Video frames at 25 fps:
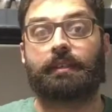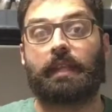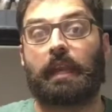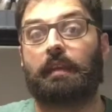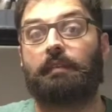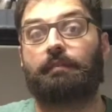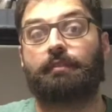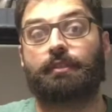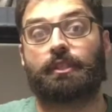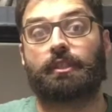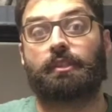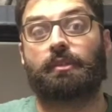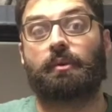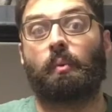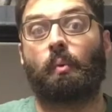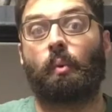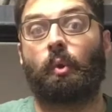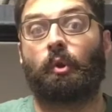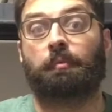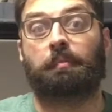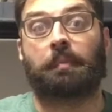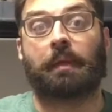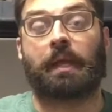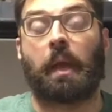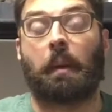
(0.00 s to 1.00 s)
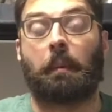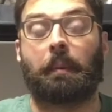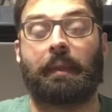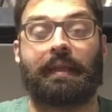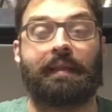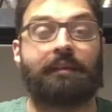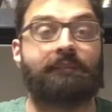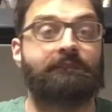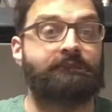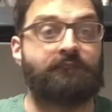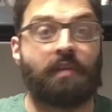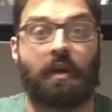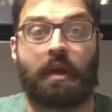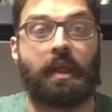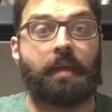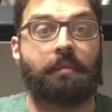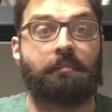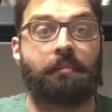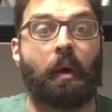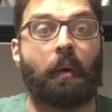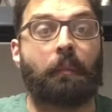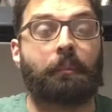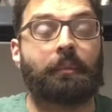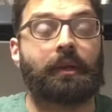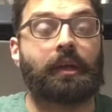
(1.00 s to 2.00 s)
Television was becoming very
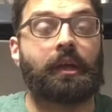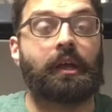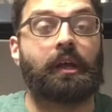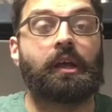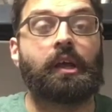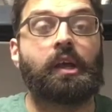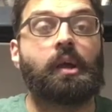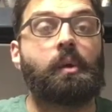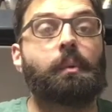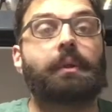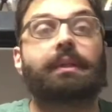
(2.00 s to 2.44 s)
popular